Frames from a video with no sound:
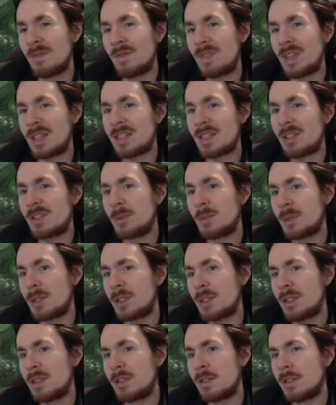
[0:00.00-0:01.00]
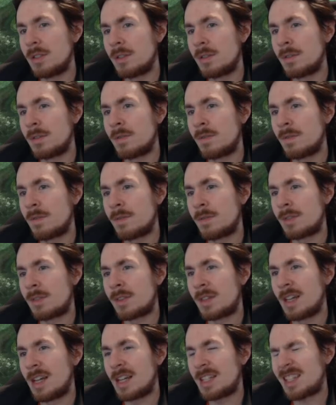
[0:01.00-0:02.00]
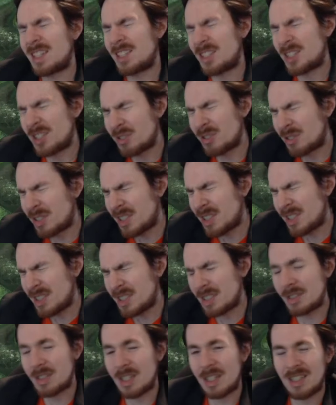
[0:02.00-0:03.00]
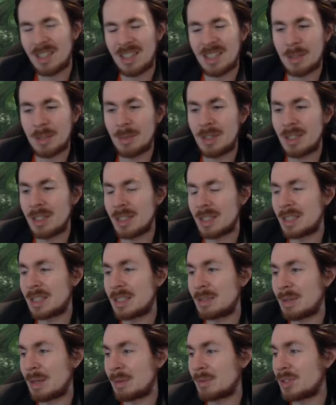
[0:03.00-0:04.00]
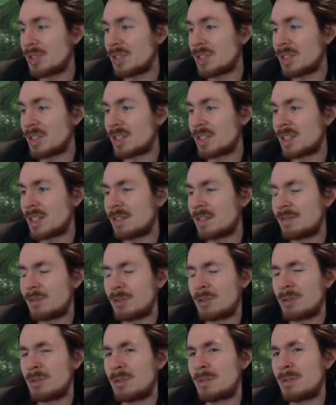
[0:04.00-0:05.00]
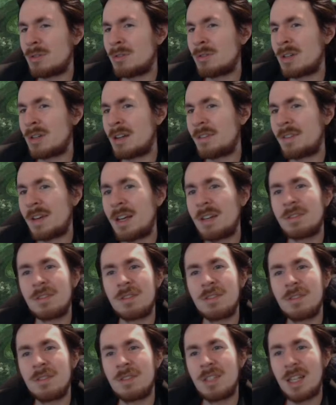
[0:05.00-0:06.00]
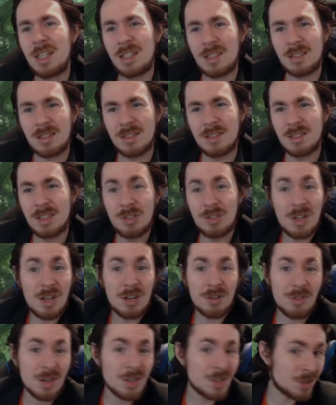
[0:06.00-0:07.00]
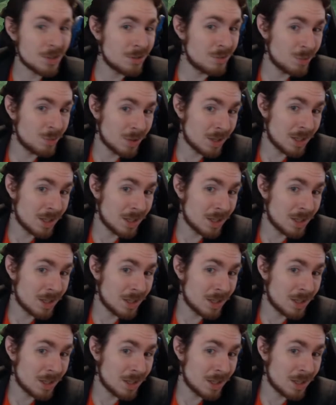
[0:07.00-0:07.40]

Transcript: That's, like, super good. It's, like, so good. Okay, unlimited. Um, uh, I'm just going to say 4 out of 5. Yeah, you need a creature with,